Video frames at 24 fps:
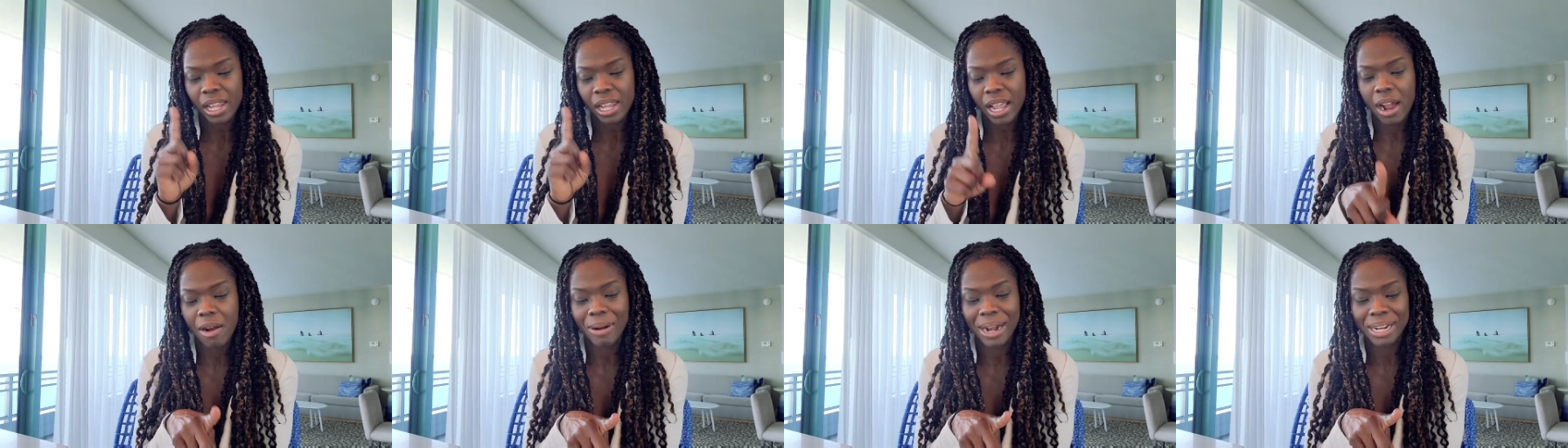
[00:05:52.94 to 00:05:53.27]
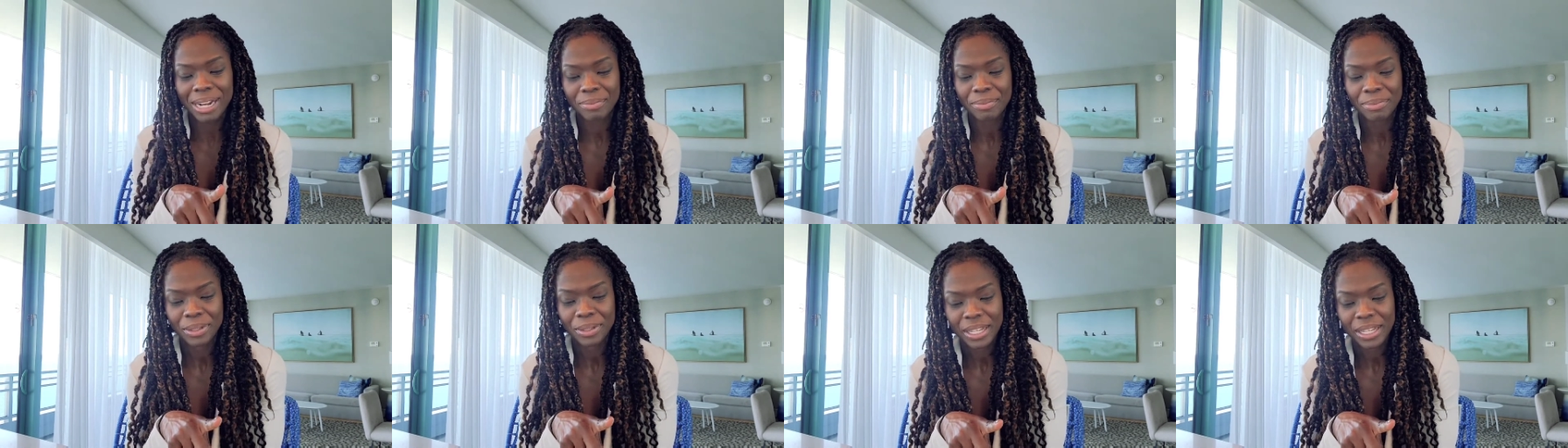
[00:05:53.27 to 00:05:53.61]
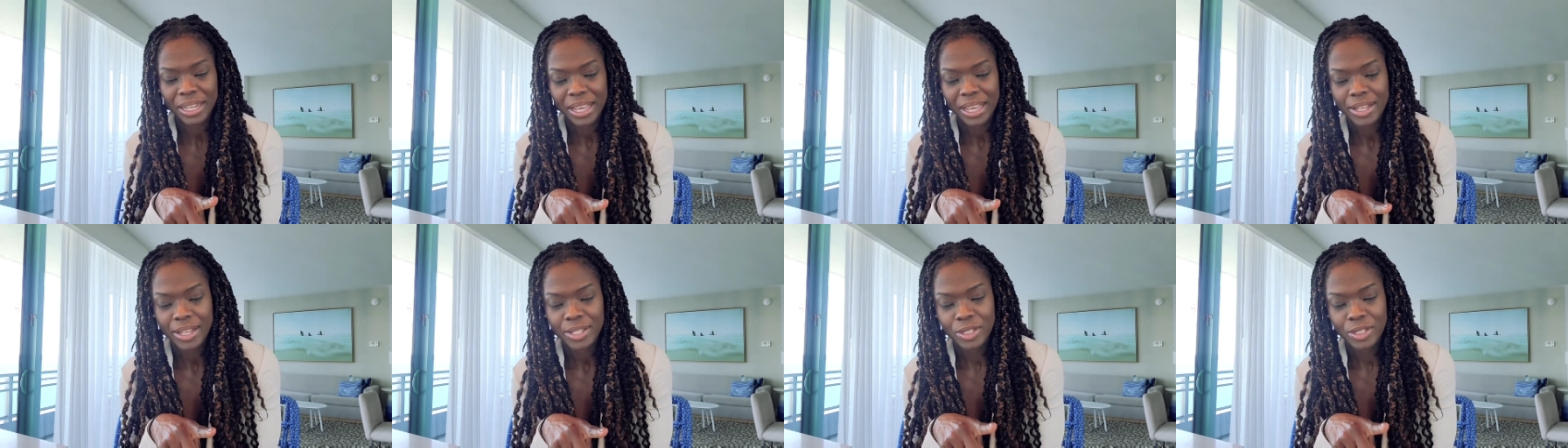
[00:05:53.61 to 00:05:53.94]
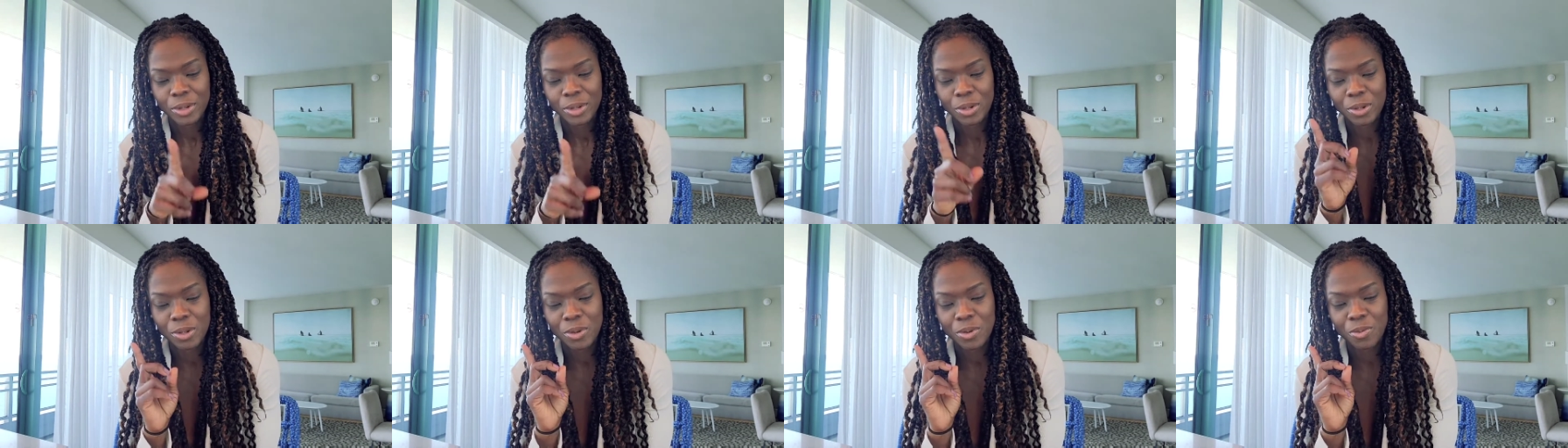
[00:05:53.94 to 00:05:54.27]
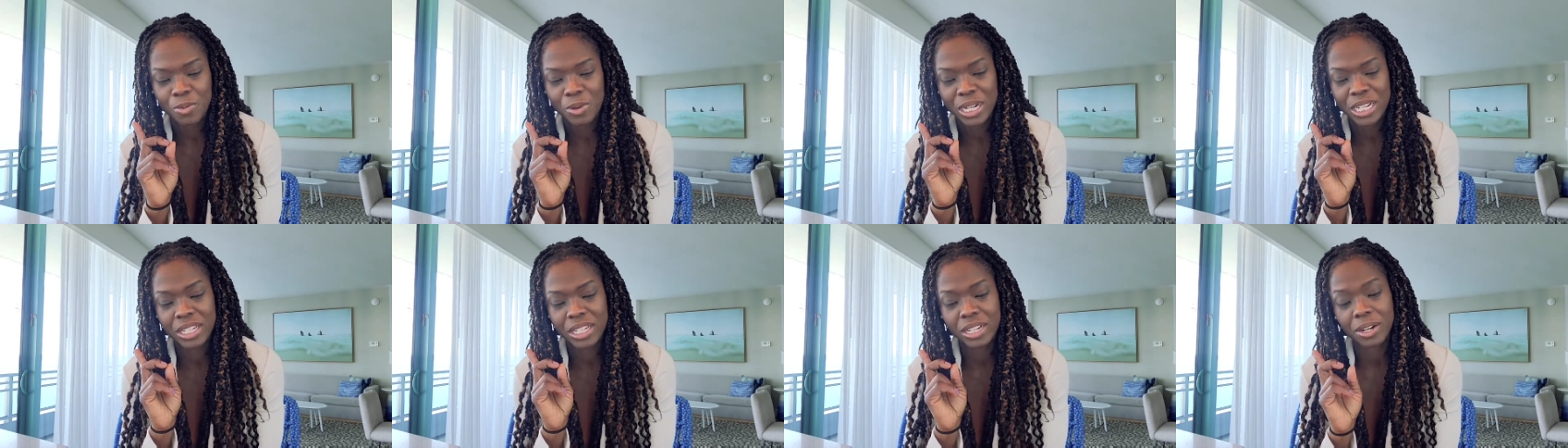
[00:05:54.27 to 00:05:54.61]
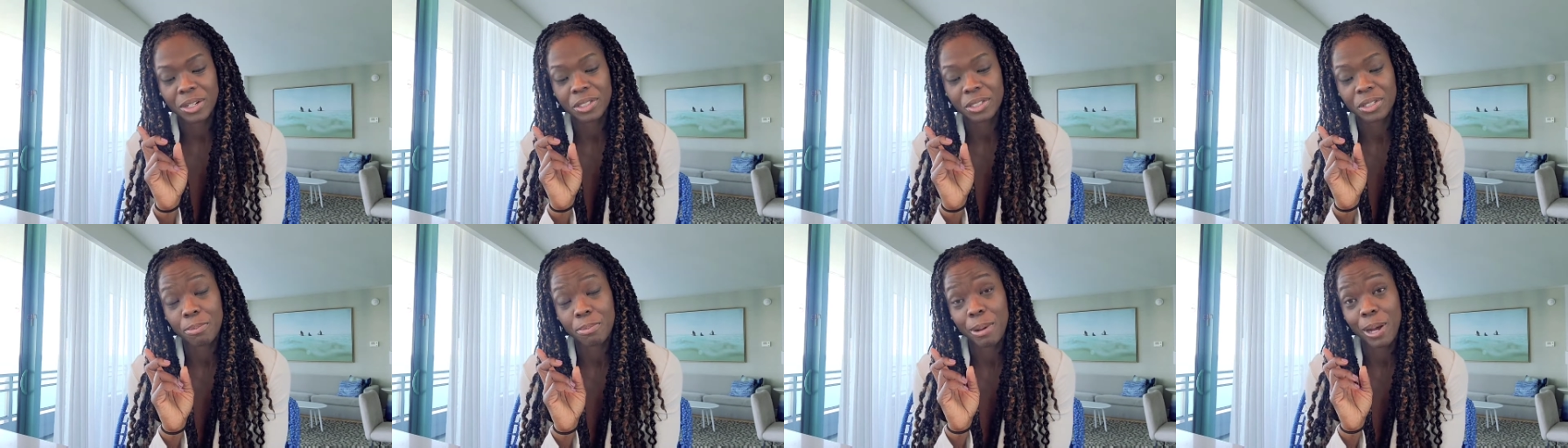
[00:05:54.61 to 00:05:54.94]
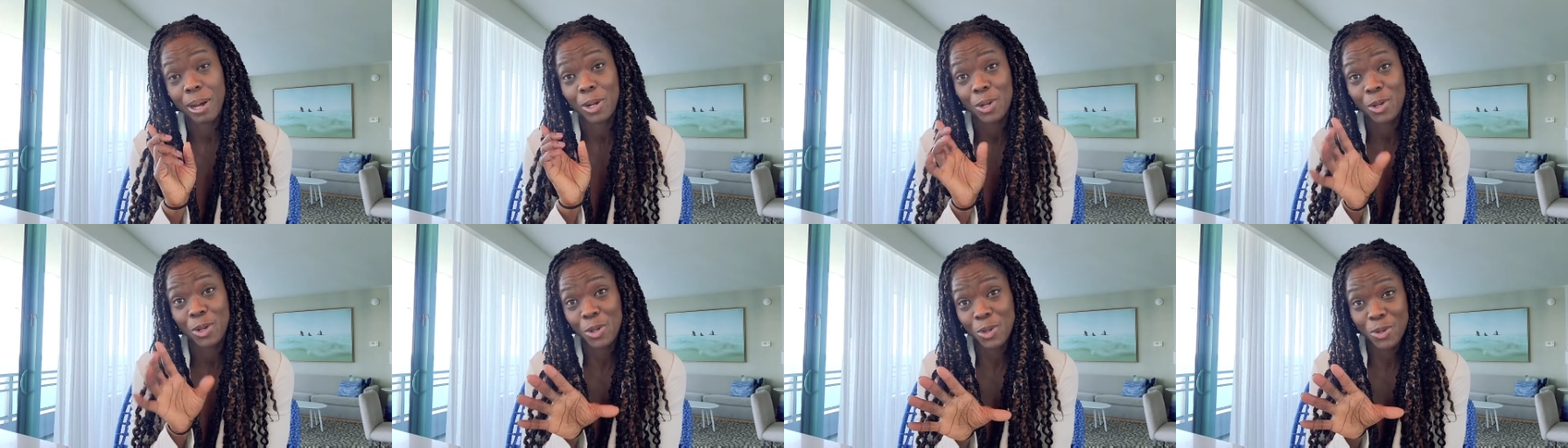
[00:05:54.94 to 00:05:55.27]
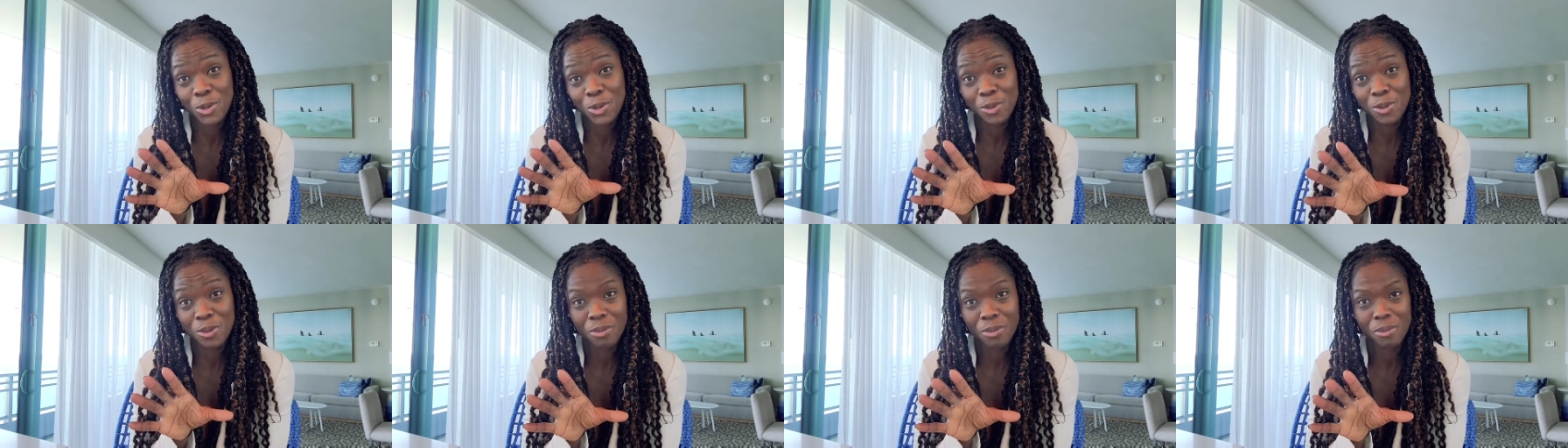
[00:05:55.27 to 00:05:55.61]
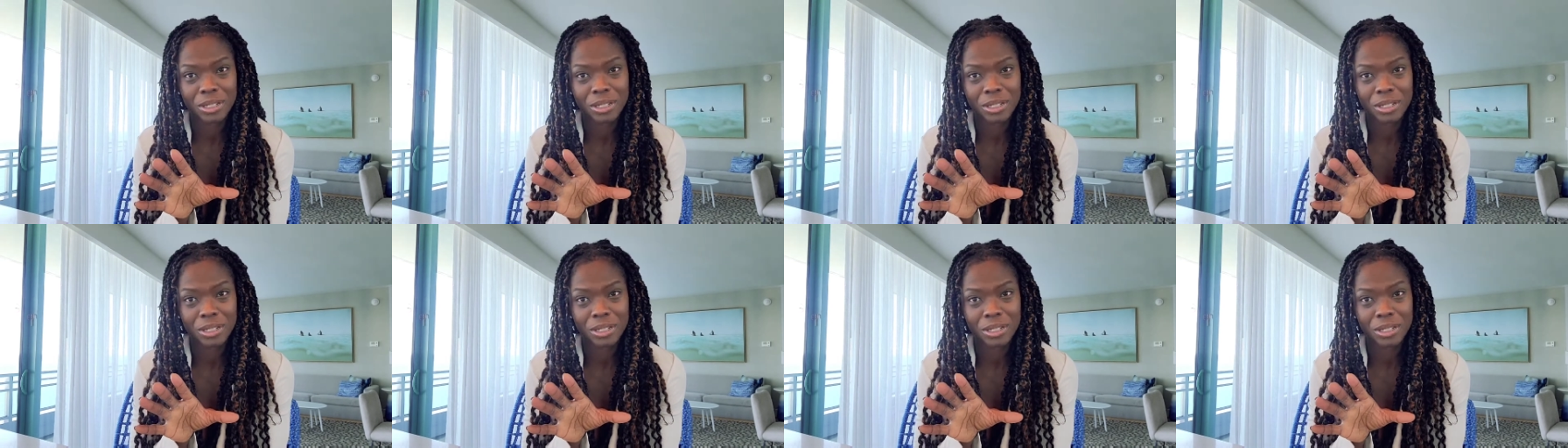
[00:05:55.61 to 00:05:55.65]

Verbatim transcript: All right. So we talked about who,